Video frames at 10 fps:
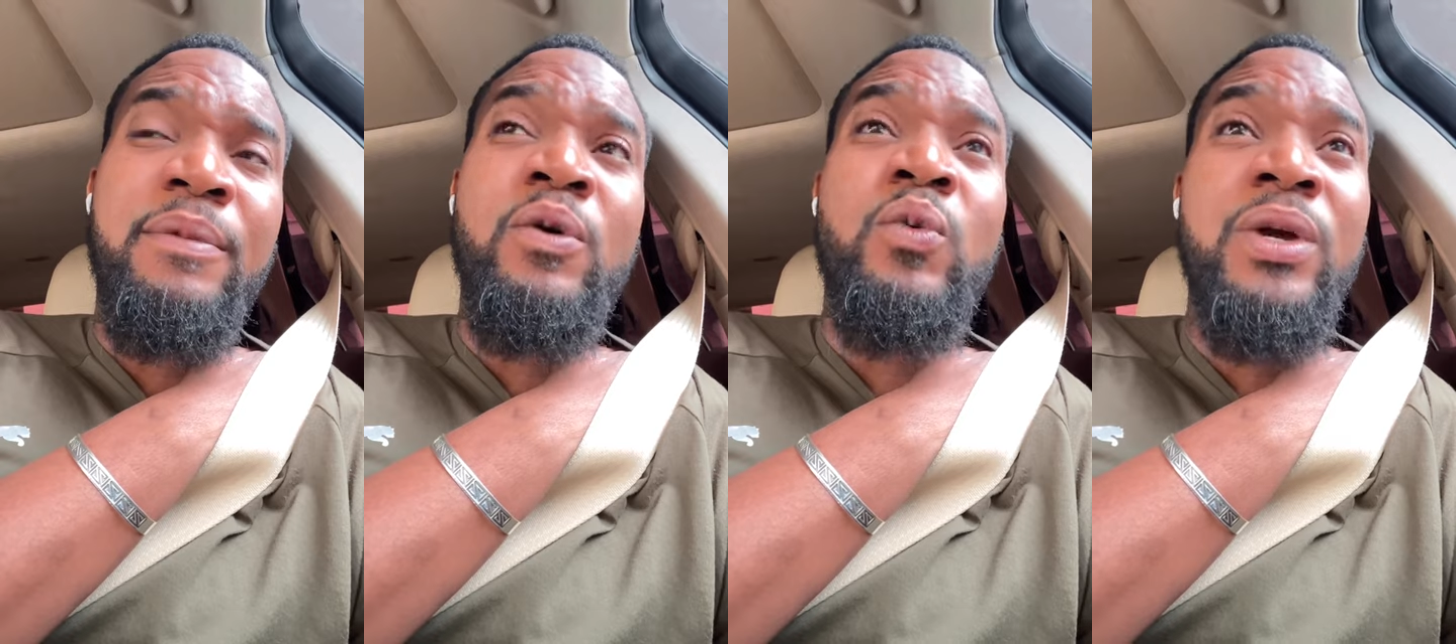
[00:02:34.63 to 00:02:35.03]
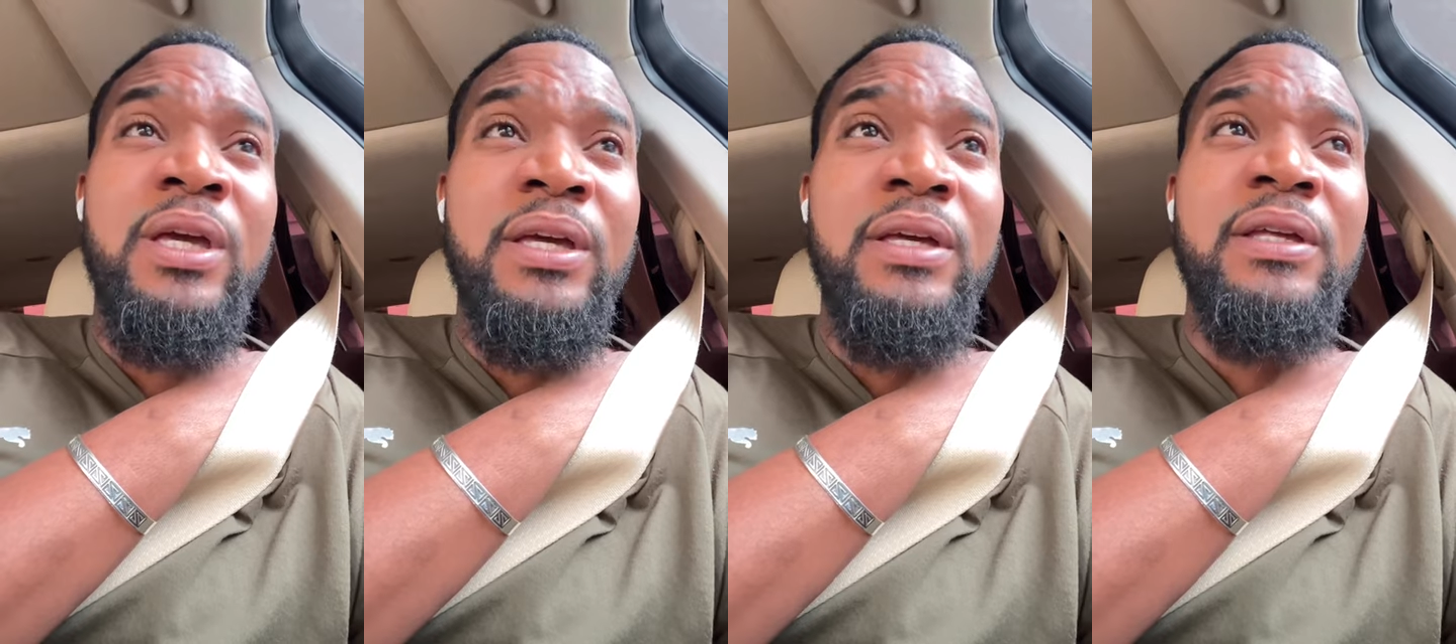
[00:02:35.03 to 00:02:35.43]
but
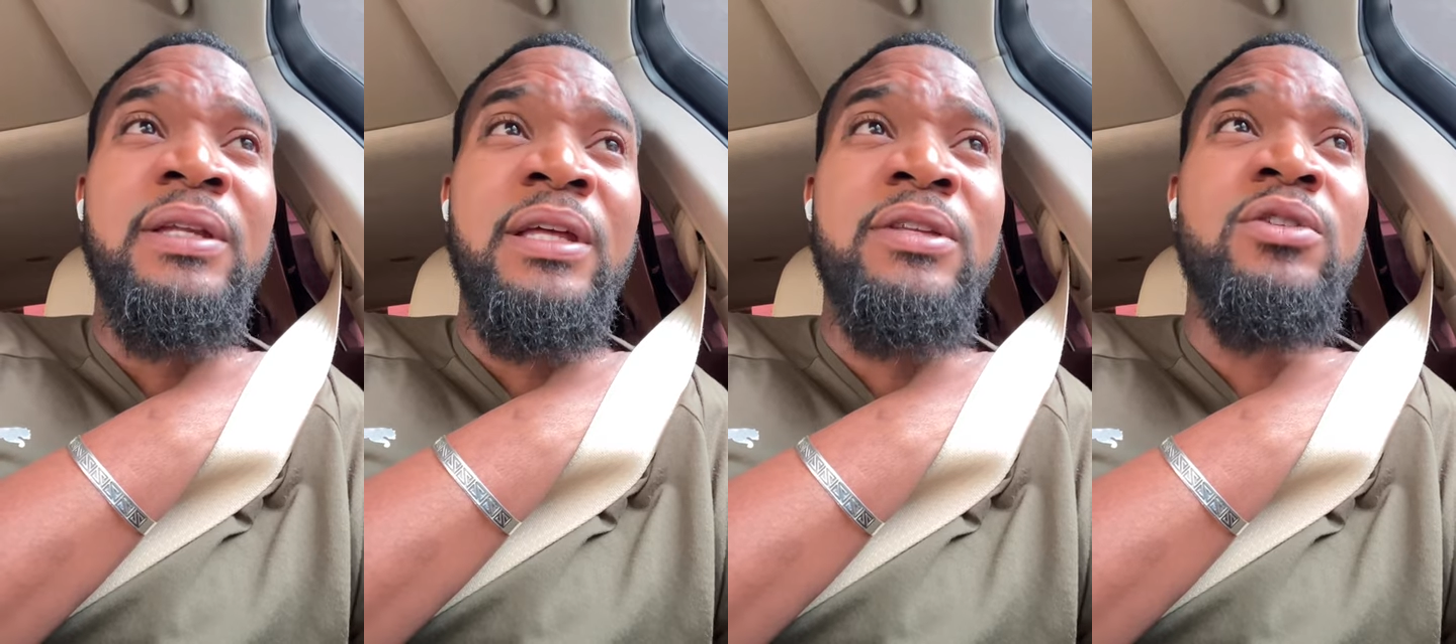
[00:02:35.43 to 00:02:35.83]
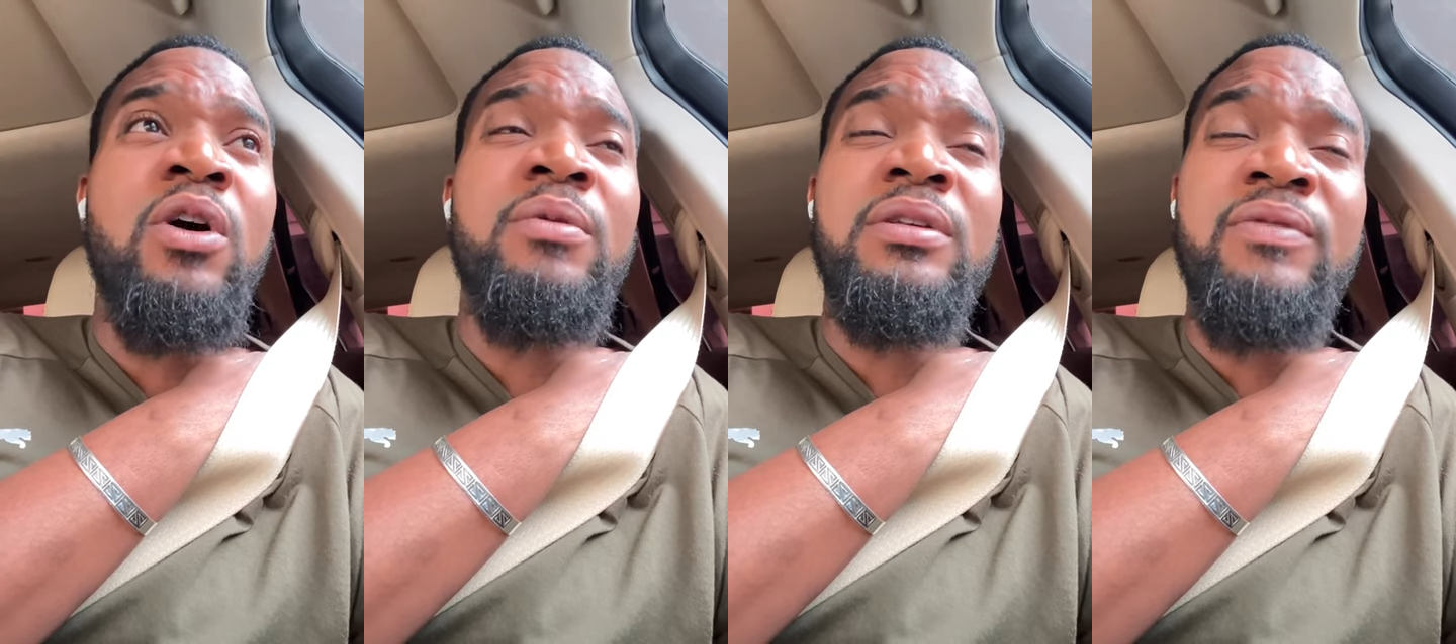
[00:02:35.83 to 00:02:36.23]
we need to
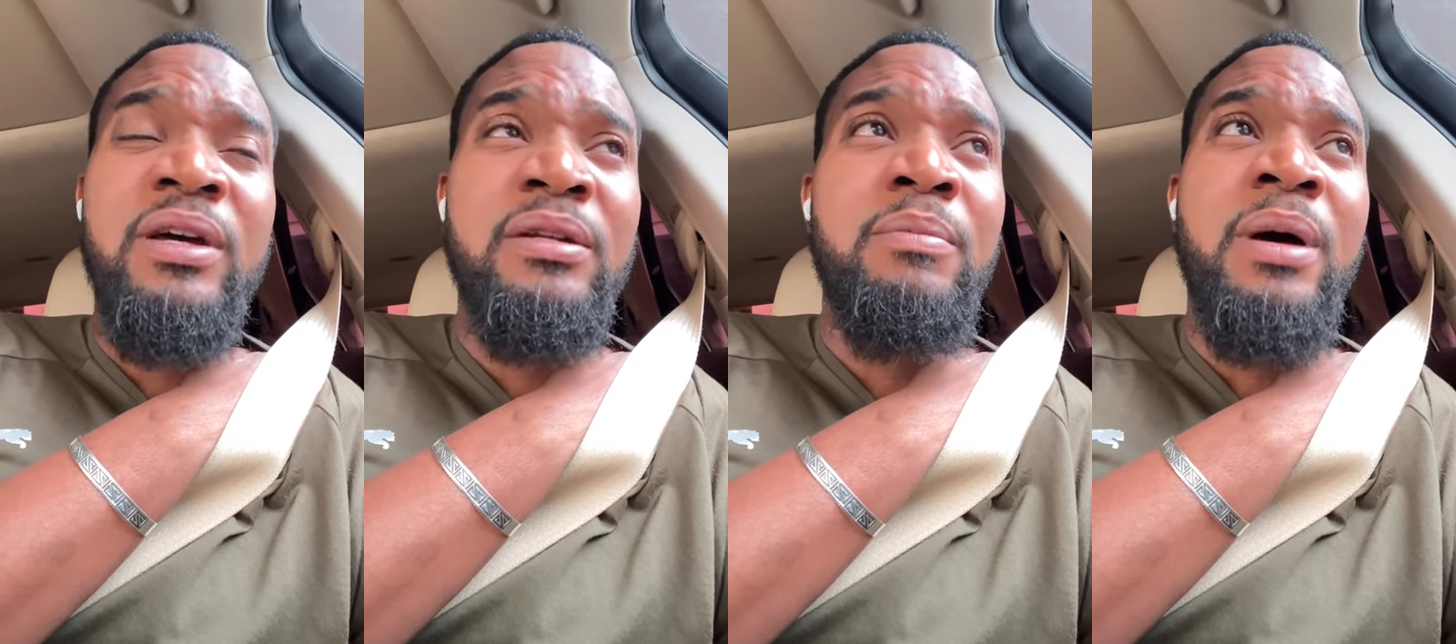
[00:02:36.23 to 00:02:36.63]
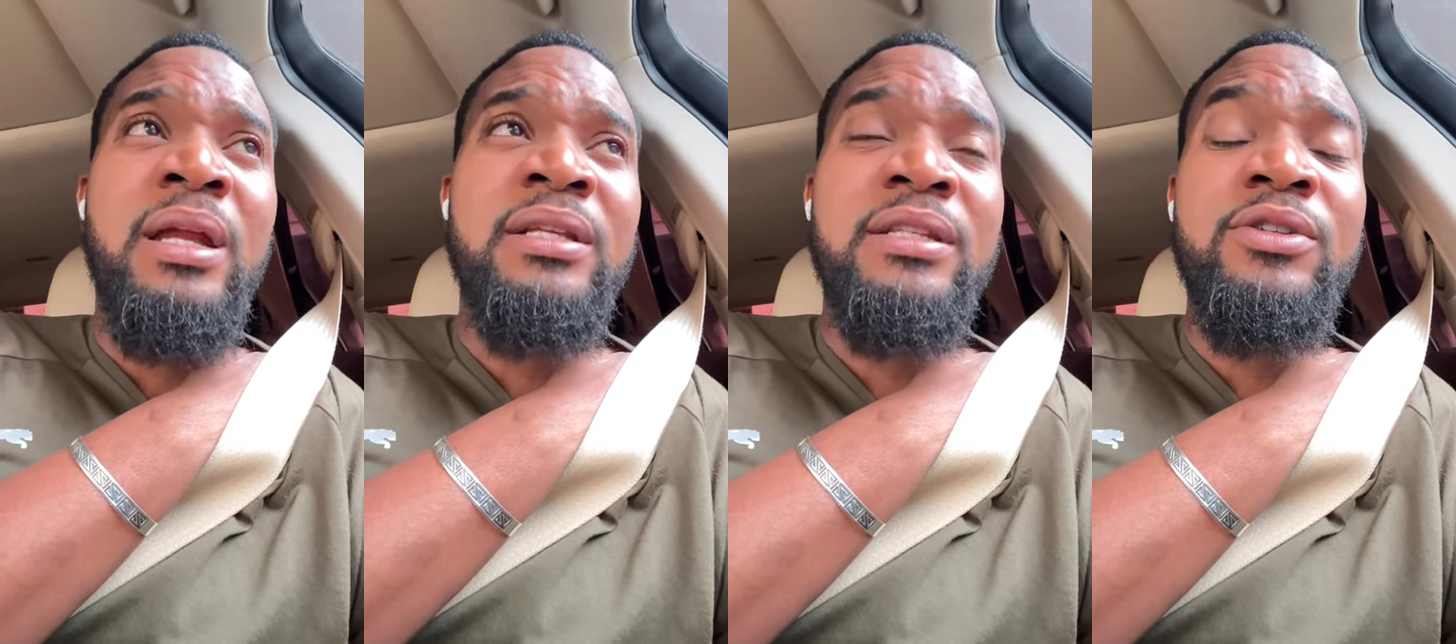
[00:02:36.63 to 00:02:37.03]
always find a balance